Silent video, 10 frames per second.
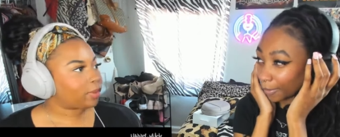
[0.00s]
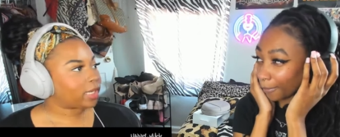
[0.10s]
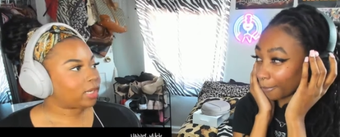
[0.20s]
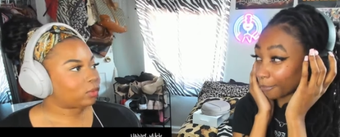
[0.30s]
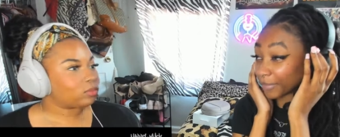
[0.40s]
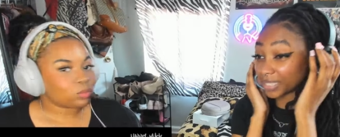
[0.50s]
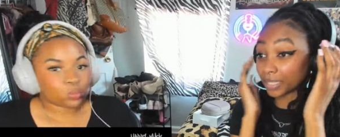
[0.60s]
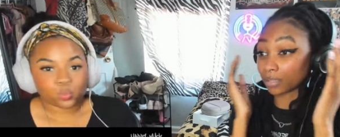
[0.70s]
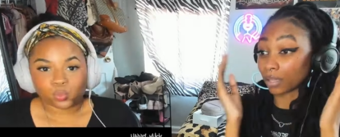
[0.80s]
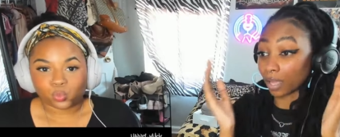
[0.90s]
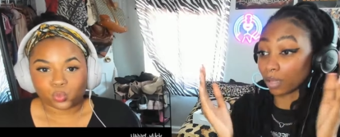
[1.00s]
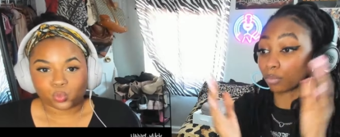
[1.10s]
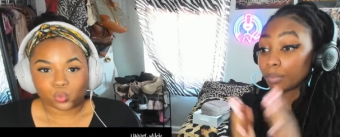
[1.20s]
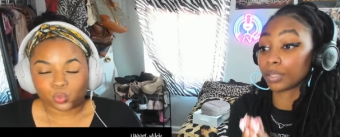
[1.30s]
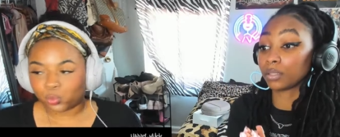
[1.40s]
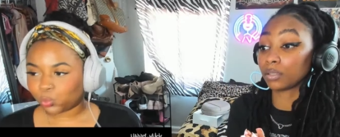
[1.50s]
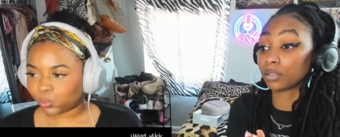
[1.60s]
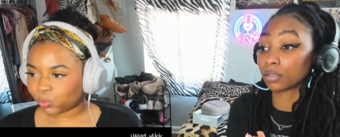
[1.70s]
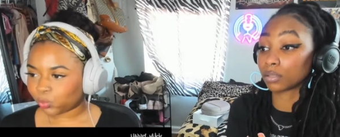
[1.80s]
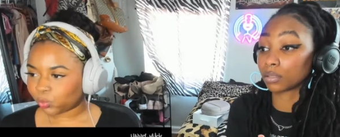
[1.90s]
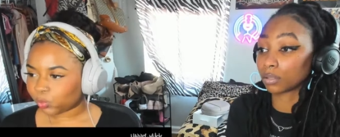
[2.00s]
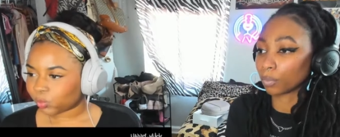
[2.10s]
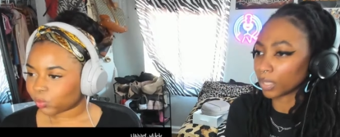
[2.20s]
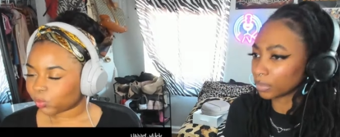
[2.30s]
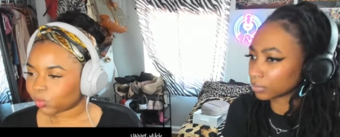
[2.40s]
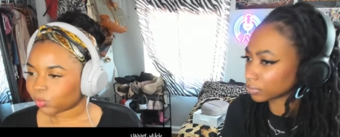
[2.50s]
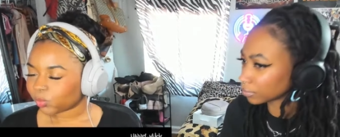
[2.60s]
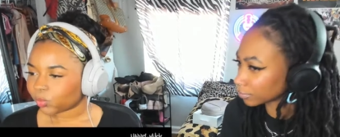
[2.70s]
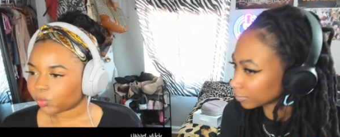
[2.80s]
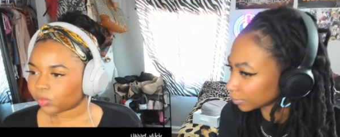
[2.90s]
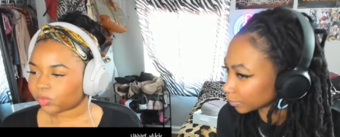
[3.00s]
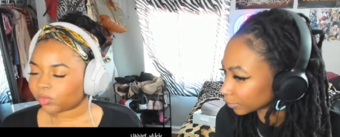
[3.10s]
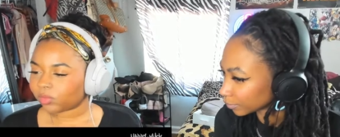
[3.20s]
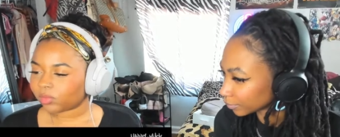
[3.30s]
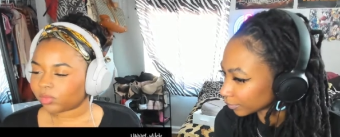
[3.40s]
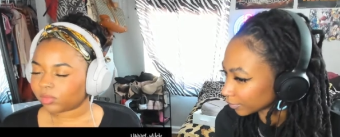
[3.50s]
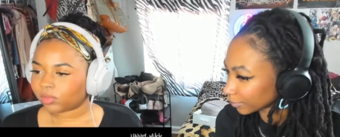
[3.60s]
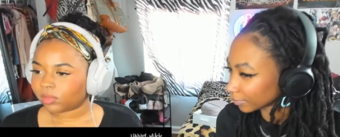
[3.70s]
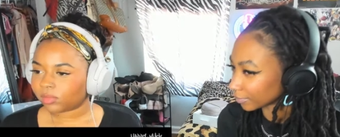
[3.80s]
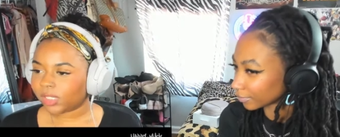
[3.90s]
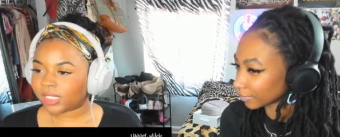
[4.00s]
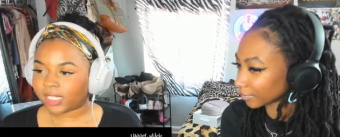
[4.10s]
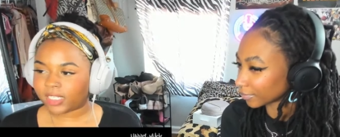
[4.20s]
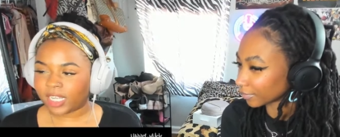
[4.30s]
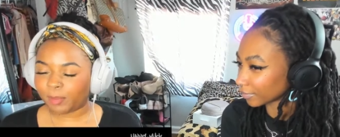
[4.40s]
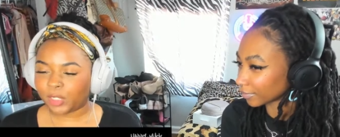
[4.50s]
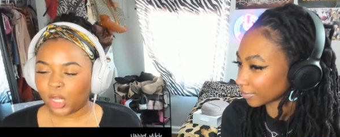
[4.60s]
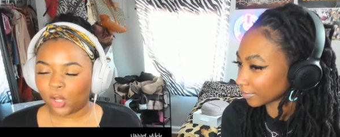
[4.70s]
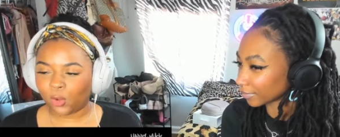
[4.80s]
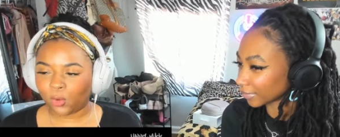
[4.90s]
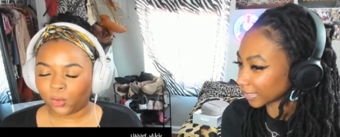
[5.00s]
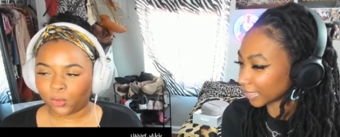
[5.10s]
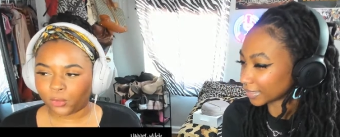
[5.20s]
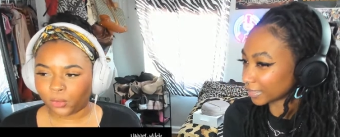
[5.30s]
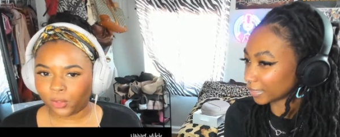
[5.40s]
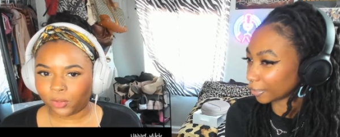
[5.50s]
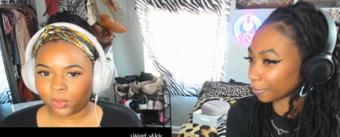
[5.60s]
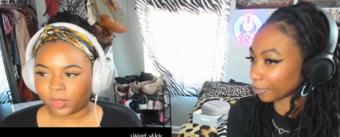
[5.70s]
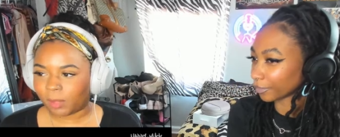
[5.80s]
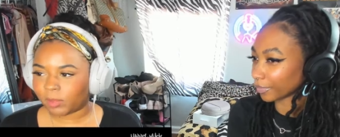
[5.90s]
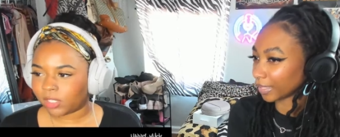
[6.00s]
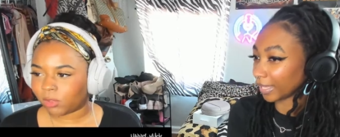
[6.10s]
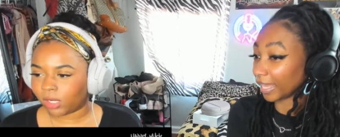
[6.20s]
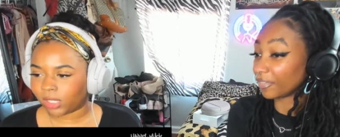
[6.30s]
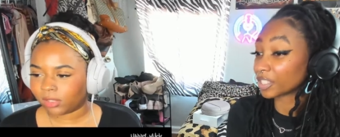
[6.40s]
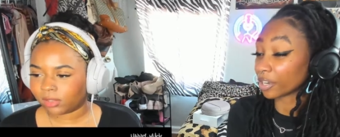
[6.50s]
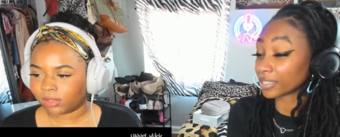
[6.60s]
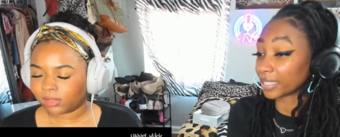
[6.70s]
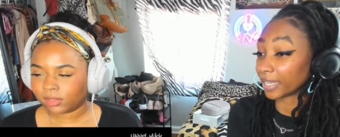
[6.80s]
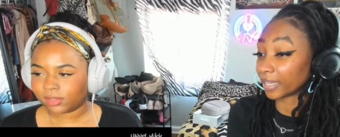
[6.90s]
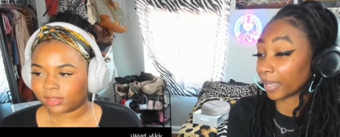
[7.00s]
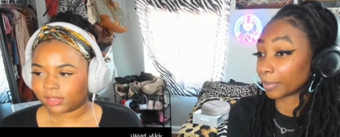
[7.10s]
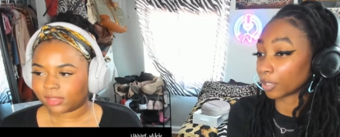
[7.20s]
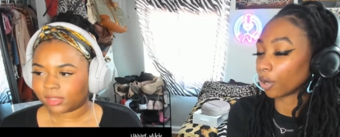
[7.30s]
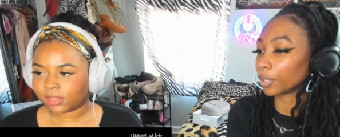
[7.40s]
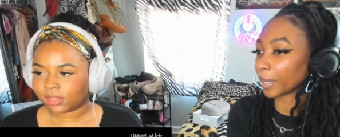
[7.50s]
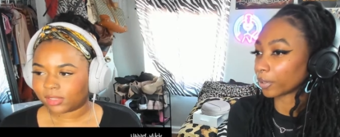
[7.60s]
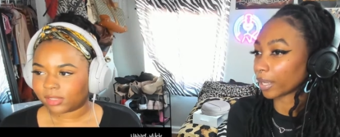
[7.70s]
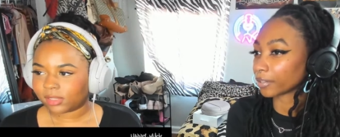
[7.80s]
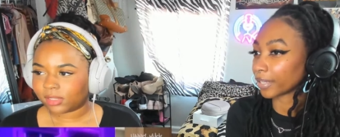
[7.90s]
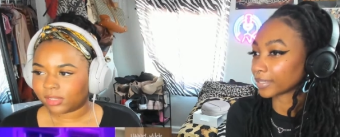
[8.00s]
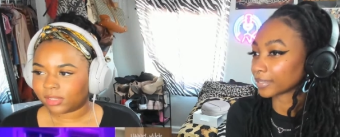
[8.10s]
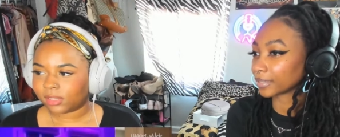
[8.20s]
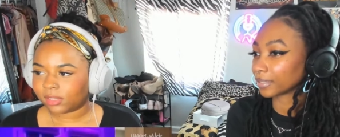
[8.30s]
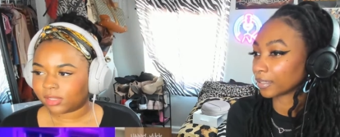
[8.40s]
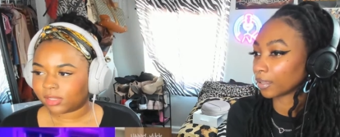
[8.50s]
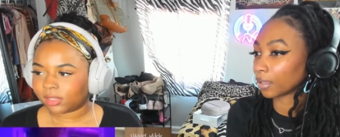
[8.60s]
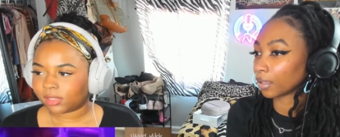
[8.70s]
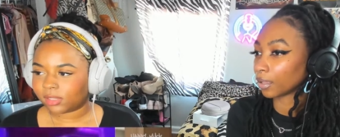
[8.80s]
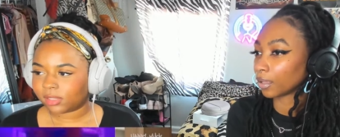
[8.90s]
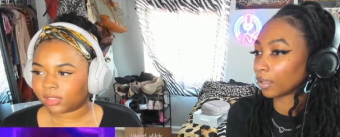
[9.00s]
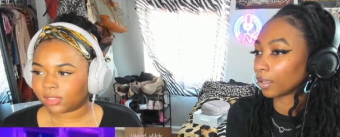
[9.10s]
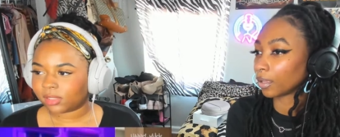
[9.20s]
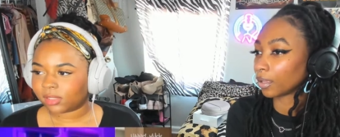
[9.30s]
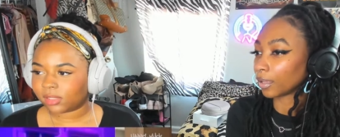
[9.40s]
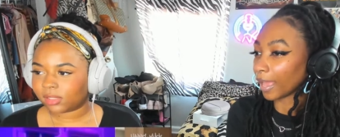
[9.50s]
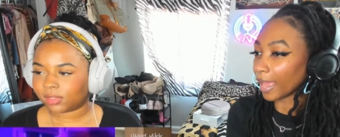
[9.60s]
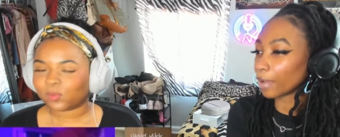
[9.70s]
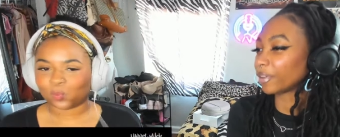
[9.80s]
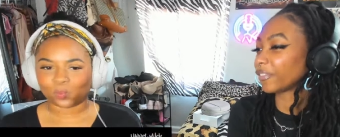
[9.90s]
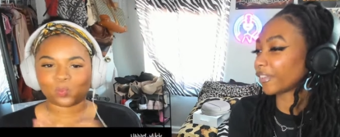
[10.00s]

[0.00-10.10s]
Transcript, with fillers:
Speaker 1: now. He said, I will be Okay, what? He said tiptoe. Listen, I'm sorry, Tori. If he starts singing, i would be. Oh, he about to dark dancing. Hey, look at